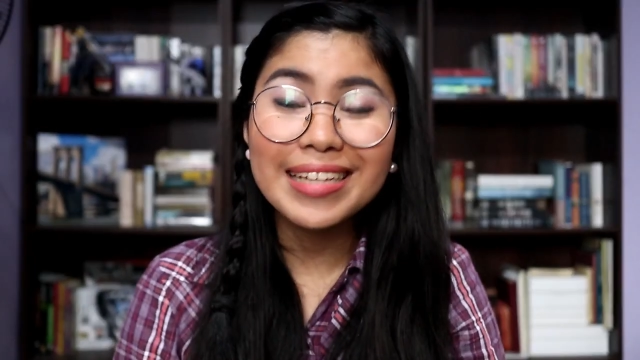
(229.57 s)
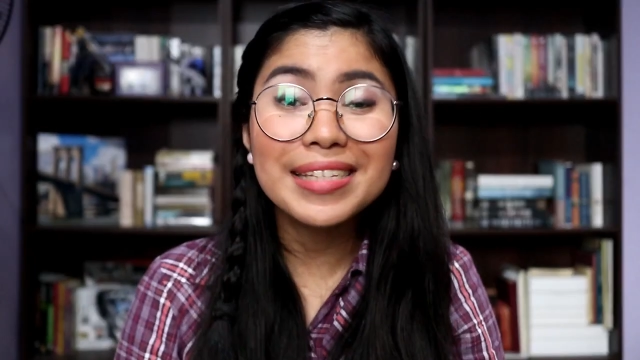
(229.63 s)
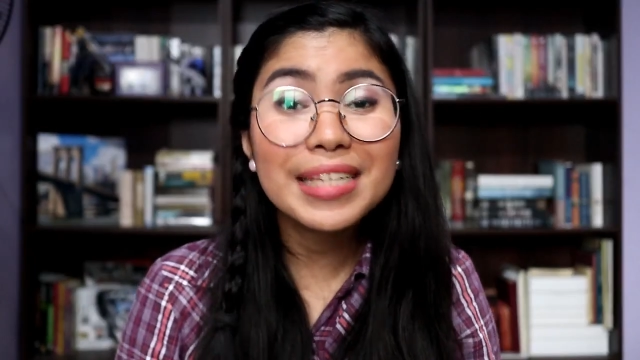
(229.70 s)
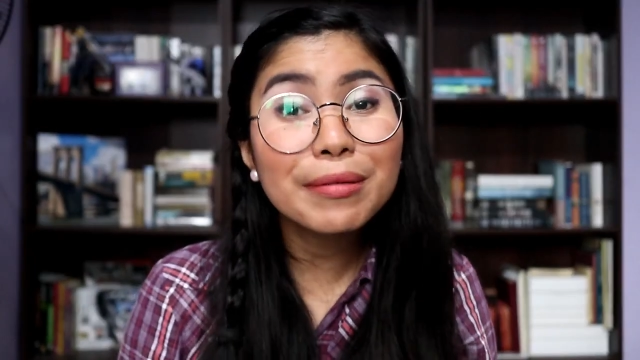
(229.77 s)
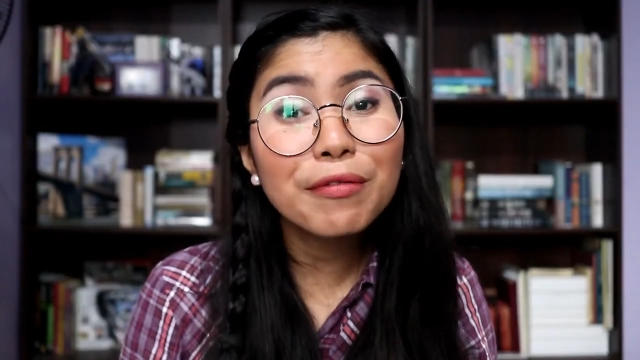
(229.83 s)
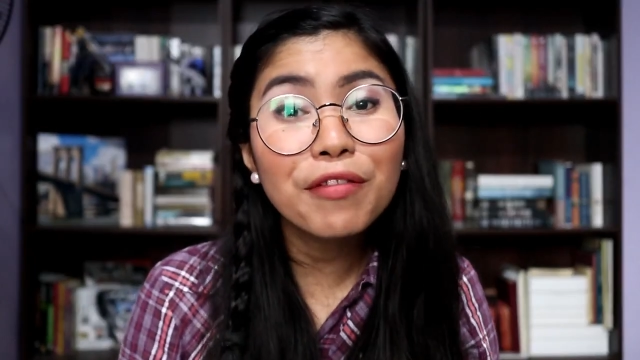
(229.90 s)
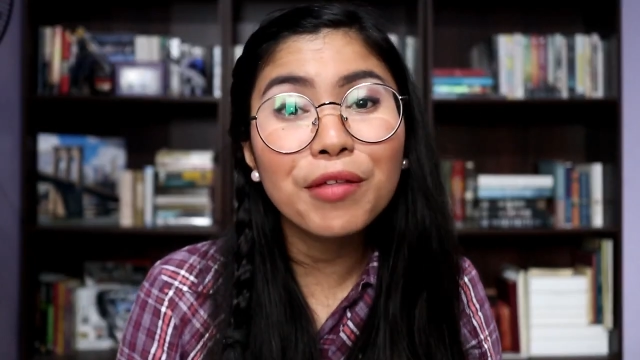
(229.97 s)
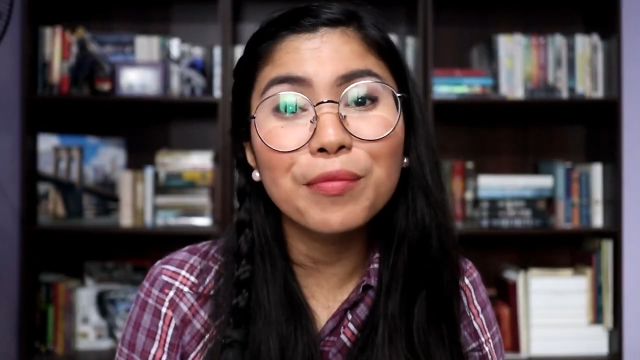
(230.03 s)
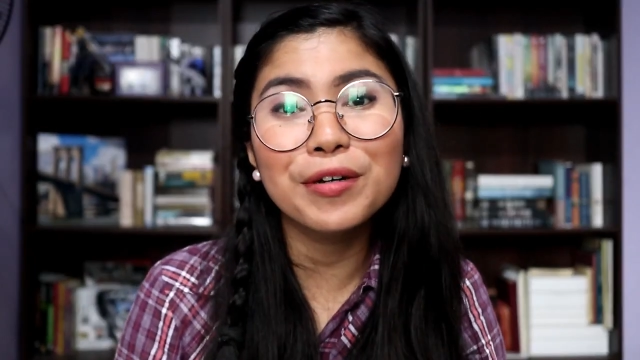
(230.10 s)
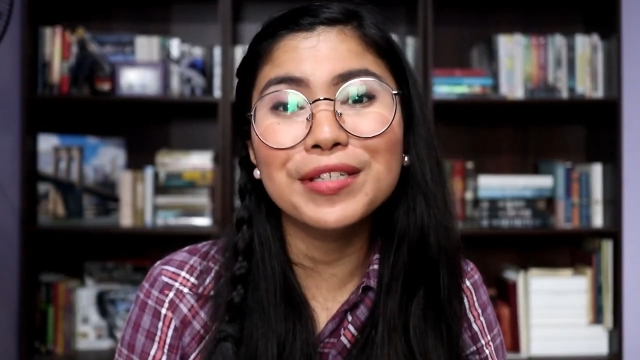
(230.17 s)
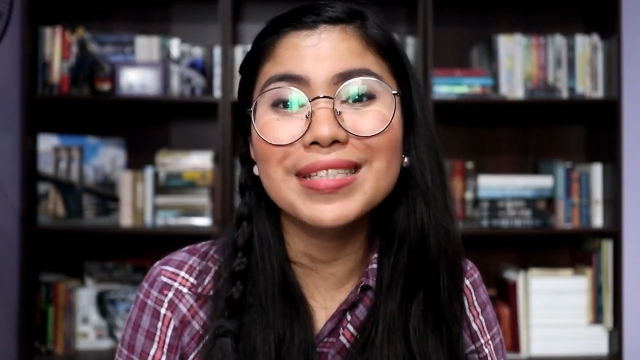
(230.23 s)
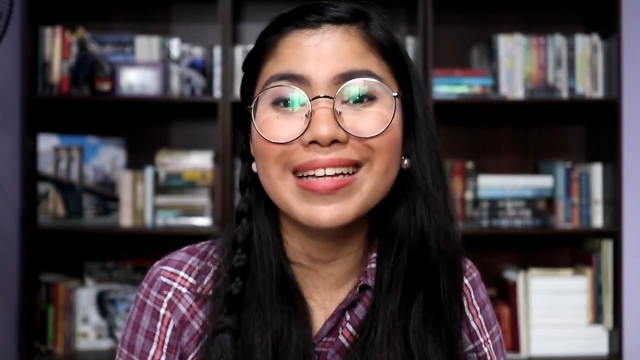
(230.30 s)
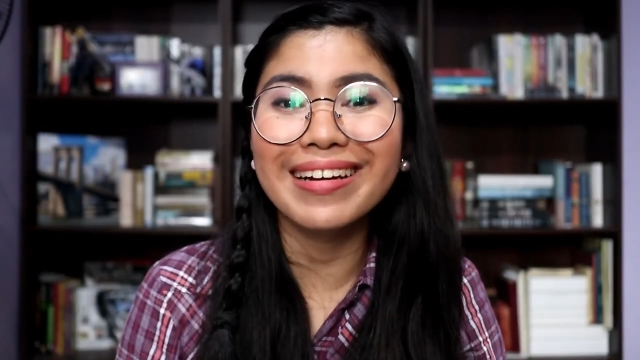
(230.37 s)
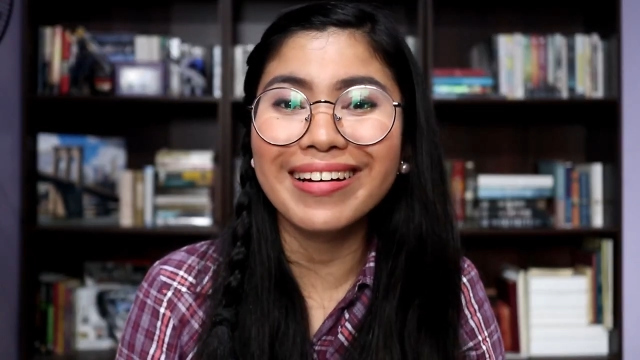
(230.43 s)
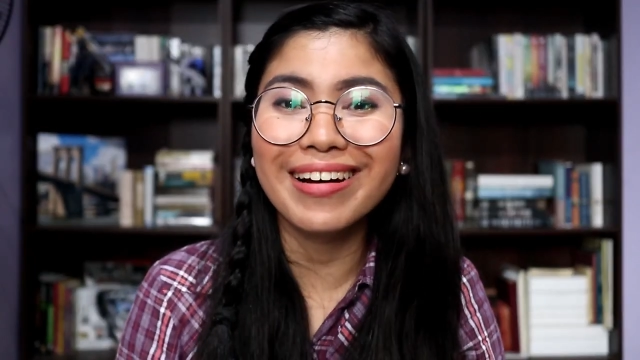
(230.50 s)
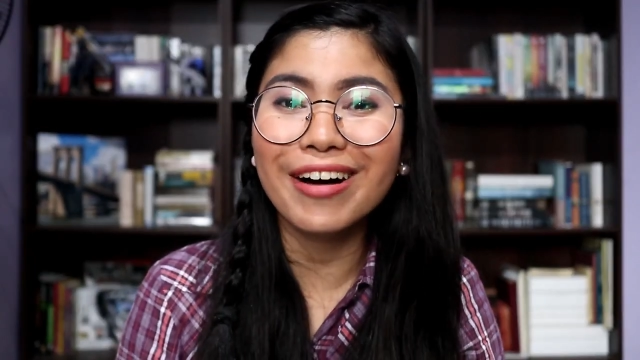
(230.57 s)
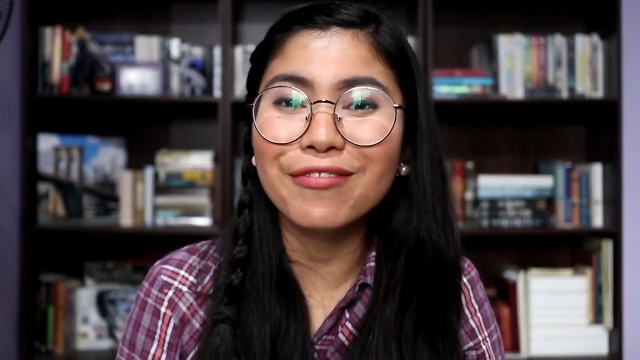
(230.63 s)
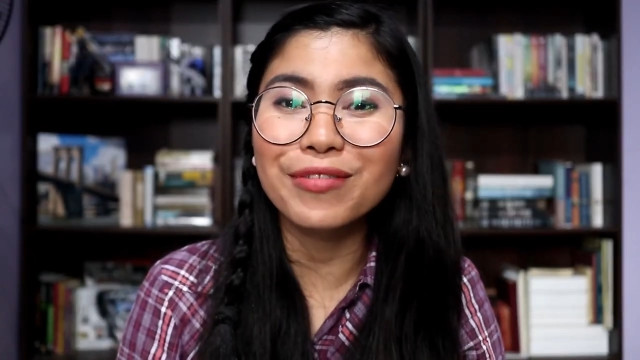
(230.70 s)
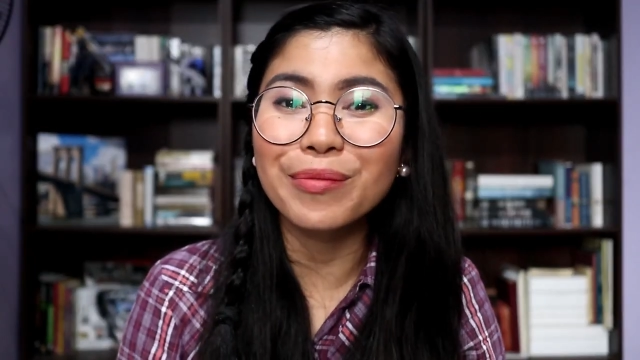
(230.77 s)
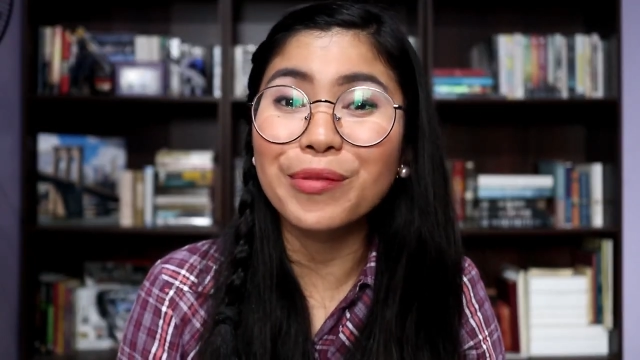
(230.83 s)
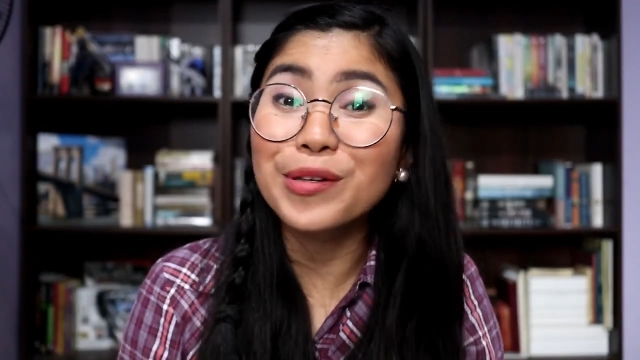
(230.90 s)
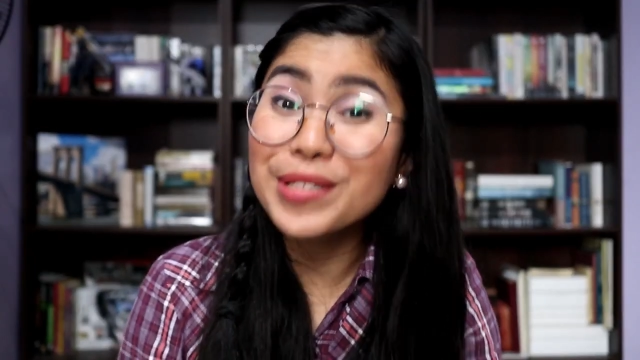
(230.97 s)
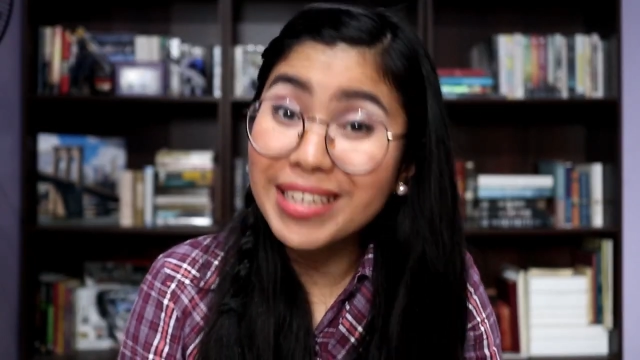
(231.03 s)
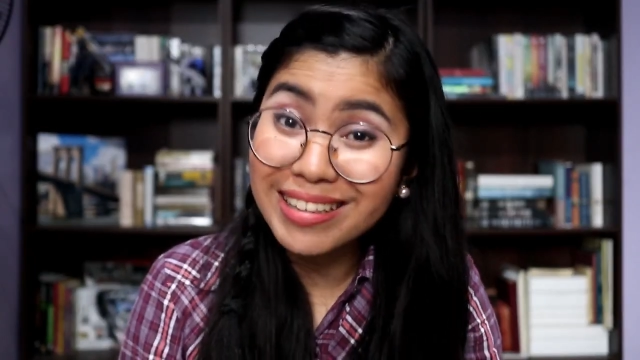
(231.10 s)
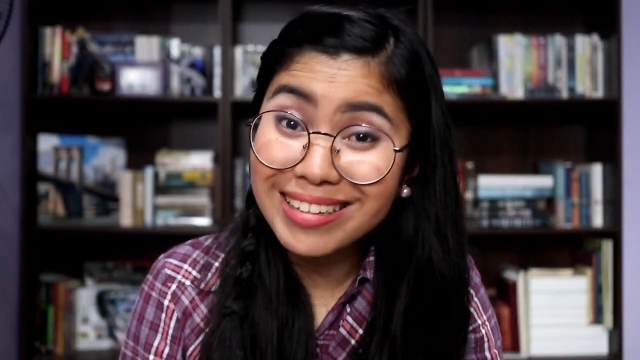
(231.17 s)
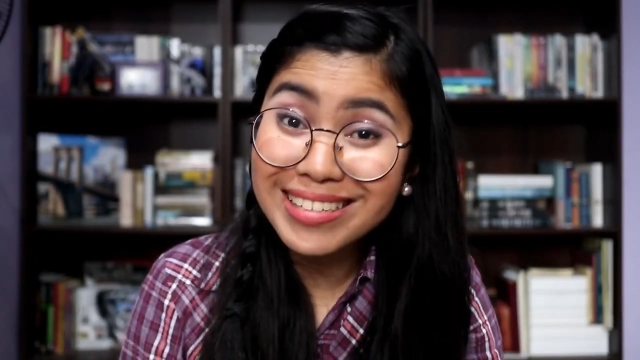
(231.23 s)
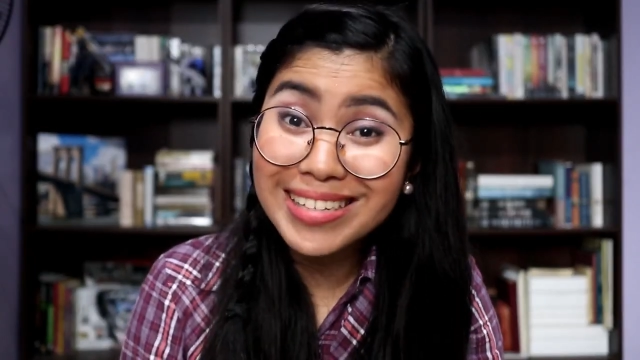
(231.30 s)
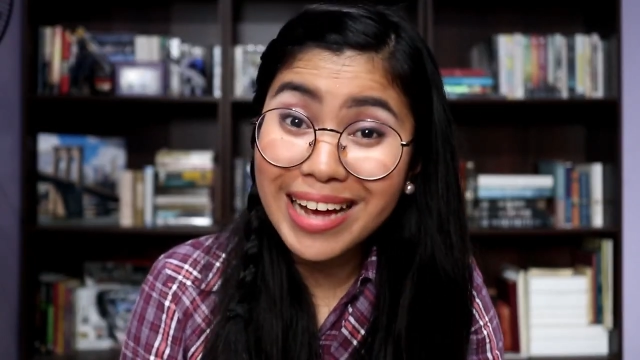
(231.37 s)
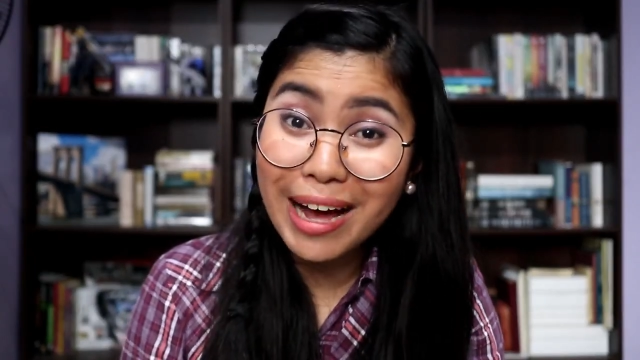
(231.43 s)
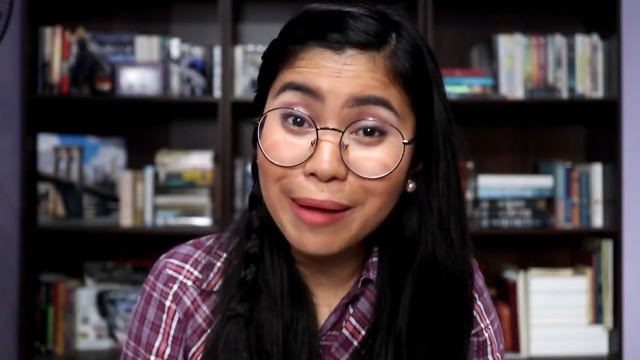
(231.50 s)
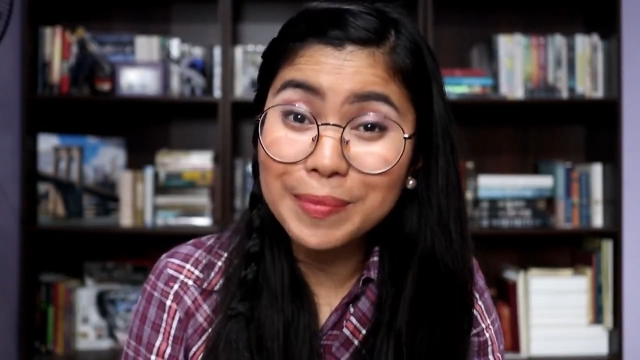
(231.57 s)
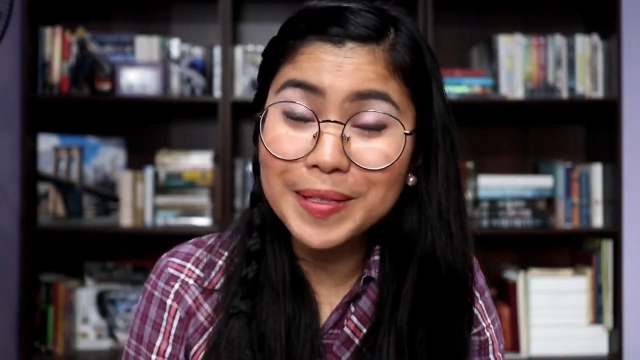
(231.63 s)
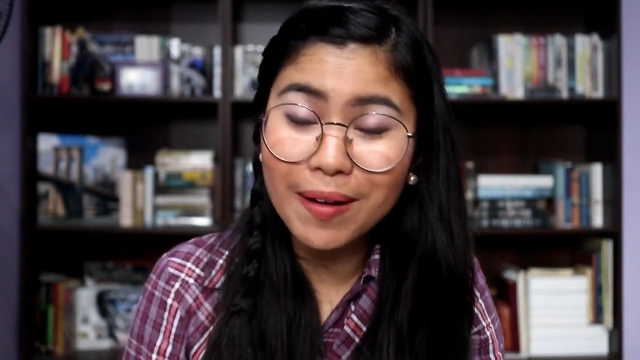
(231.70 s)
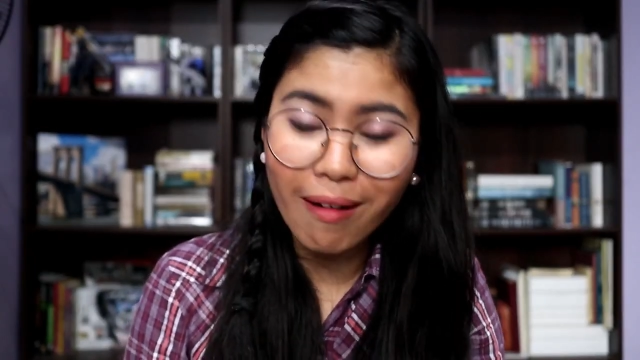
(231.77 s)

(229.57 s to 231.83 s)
And some of the books that I got from using these apps